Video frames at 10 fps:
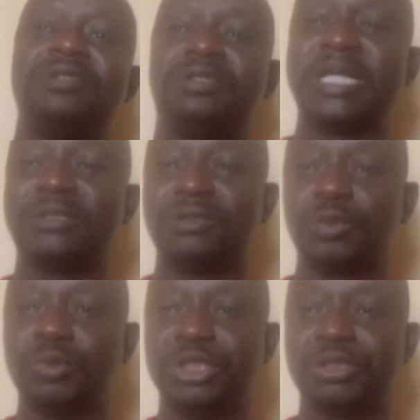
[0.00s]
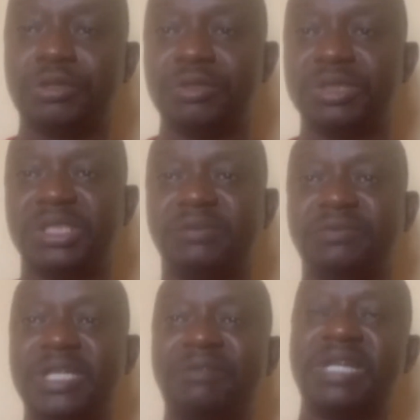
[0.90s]
or try to switch course
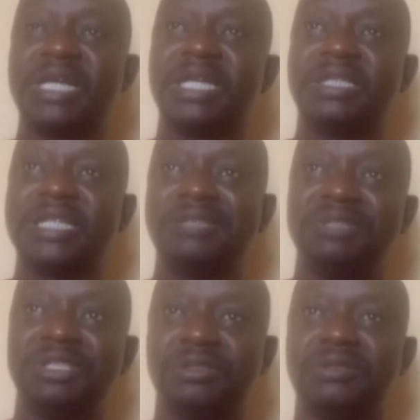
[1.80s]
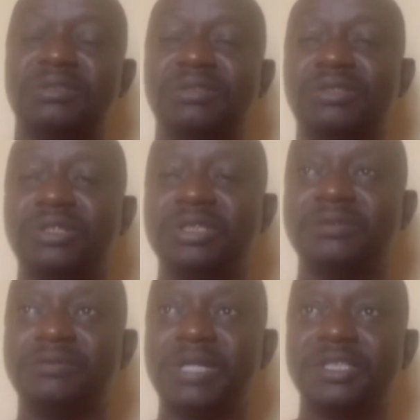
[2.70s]
even after getting admission to study
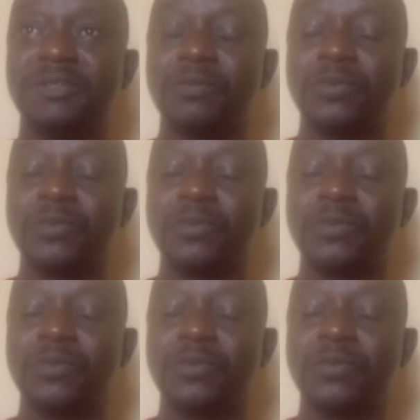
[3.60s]
French.